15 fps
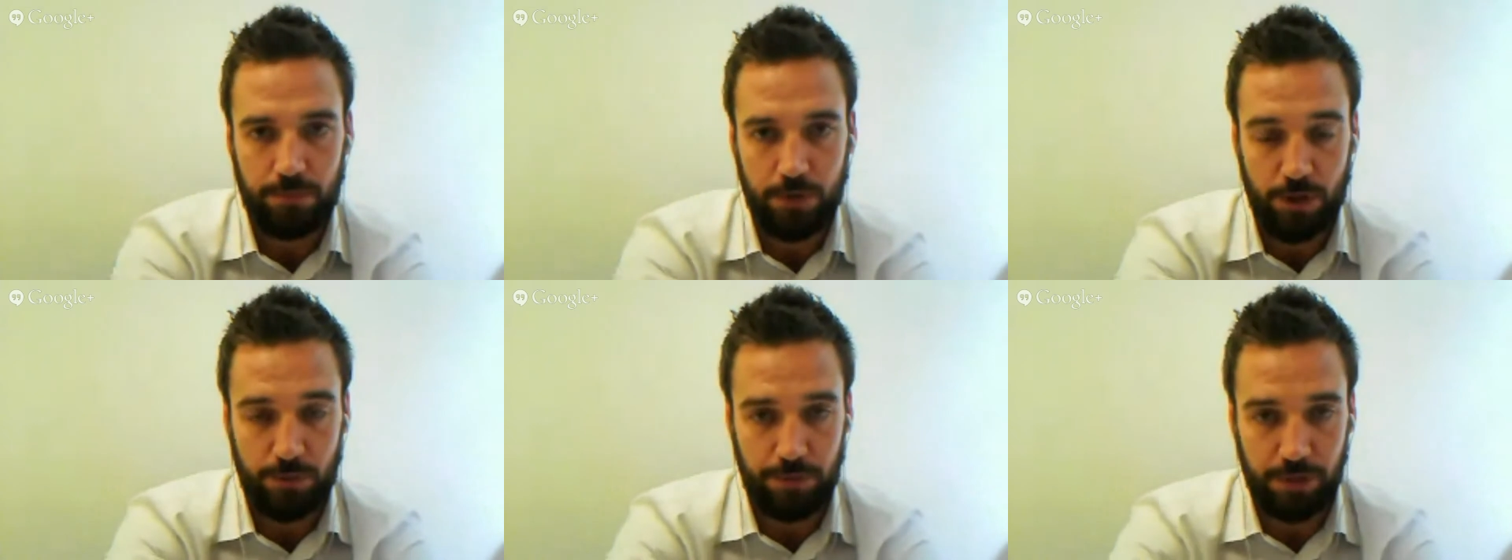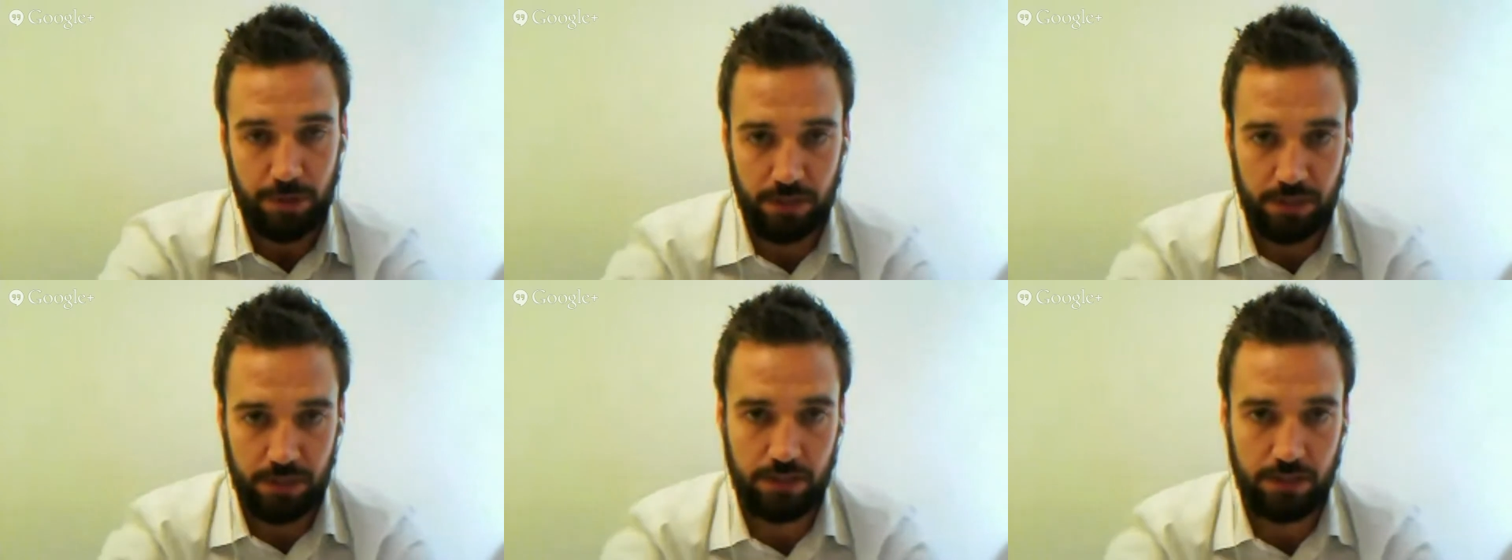going to
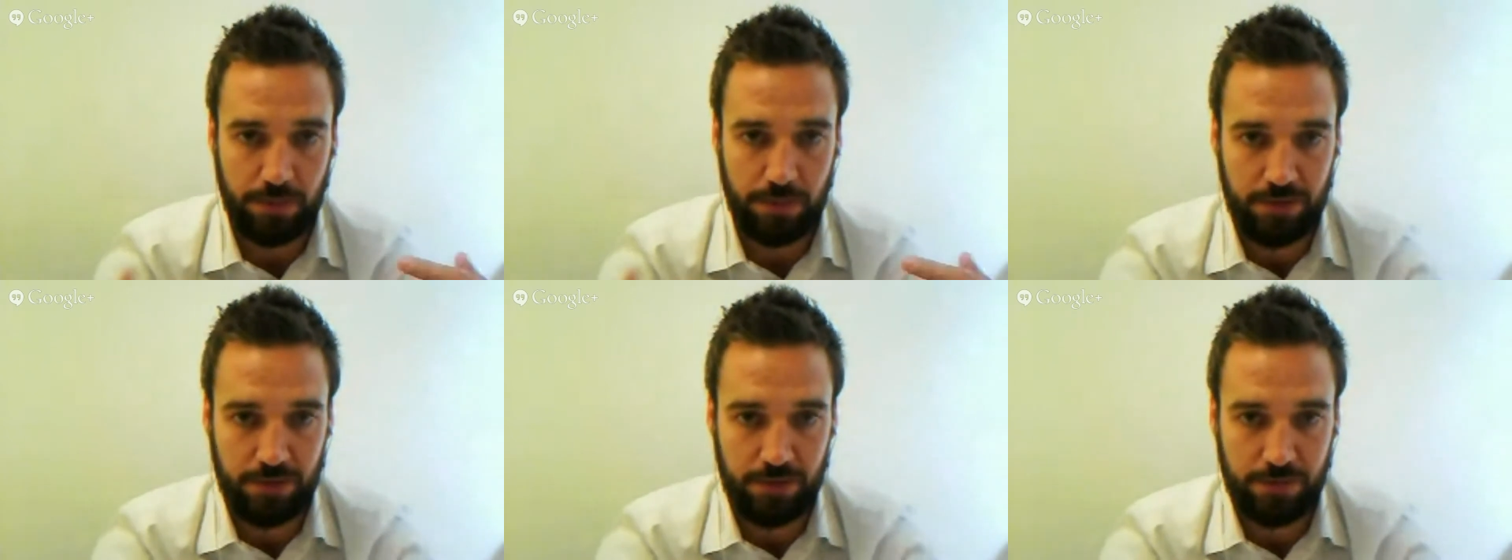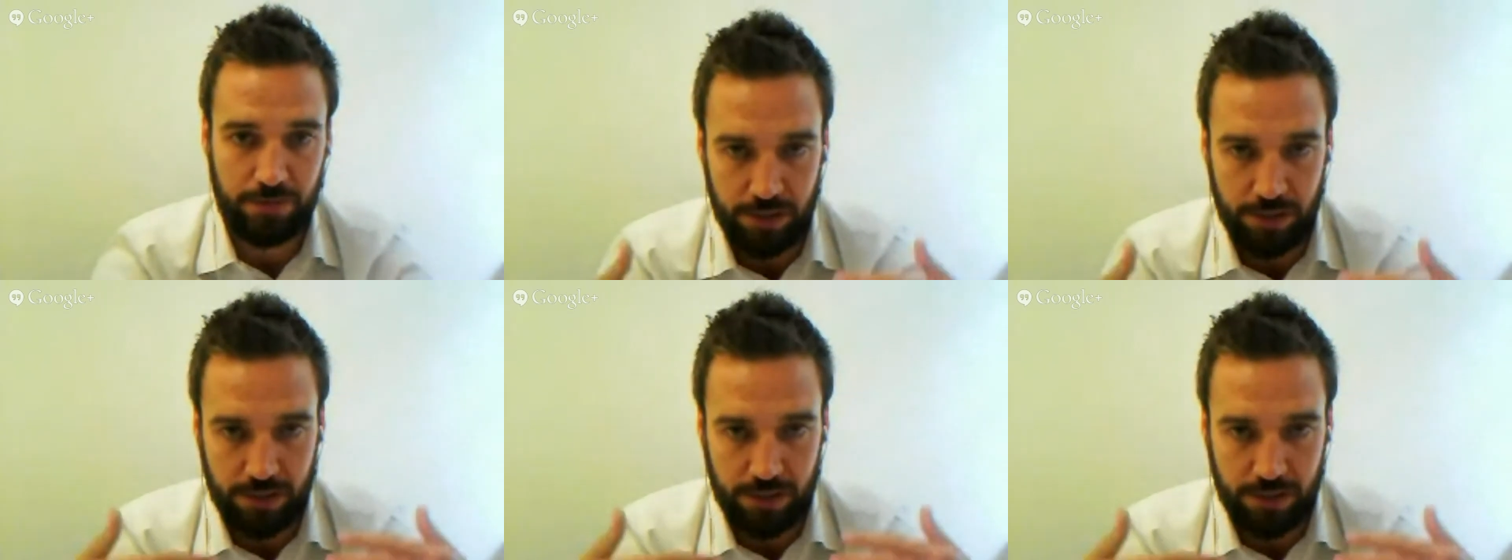build into the
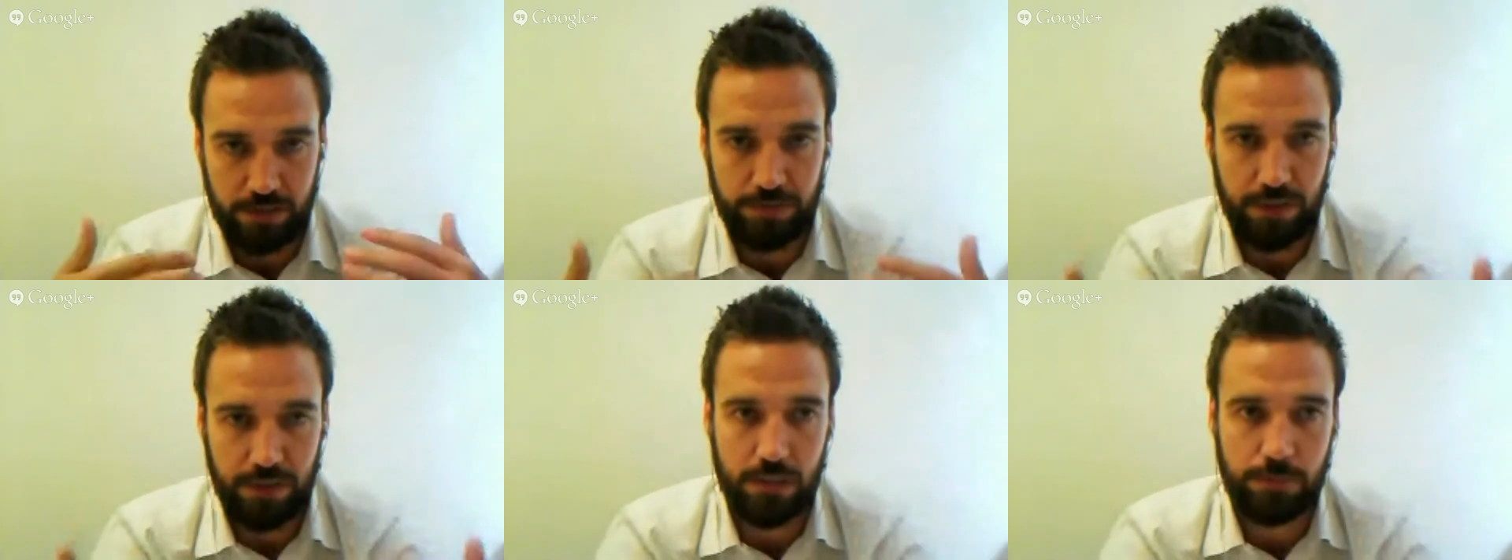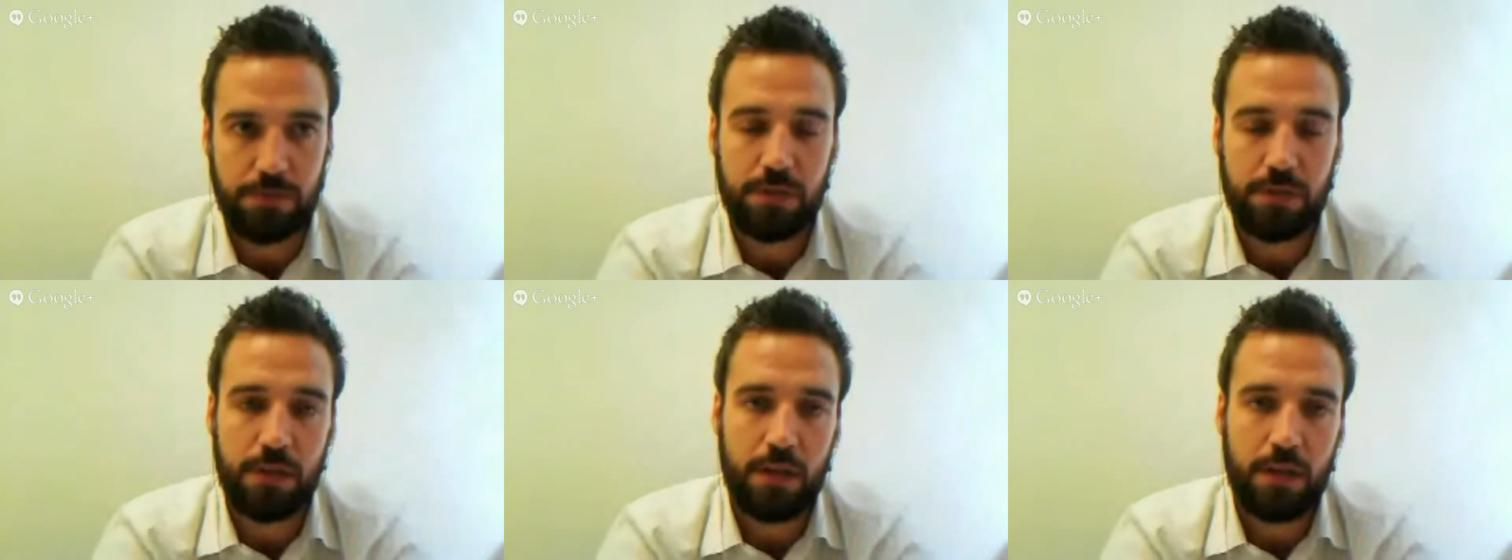platform as it
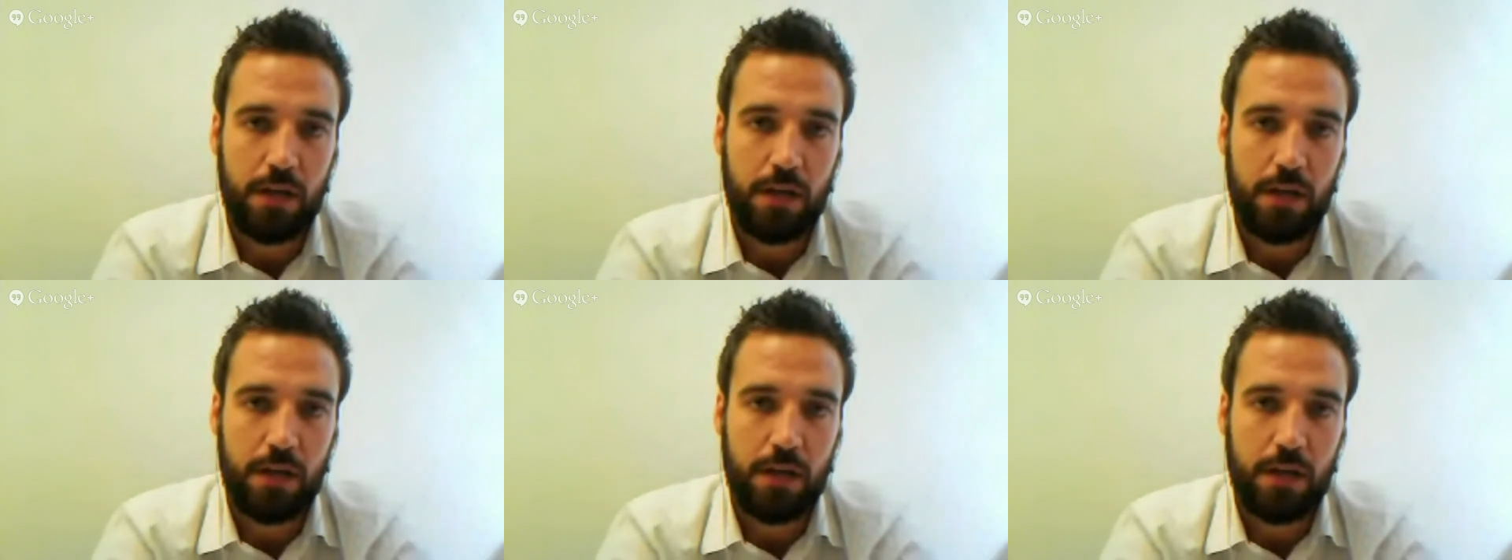develops.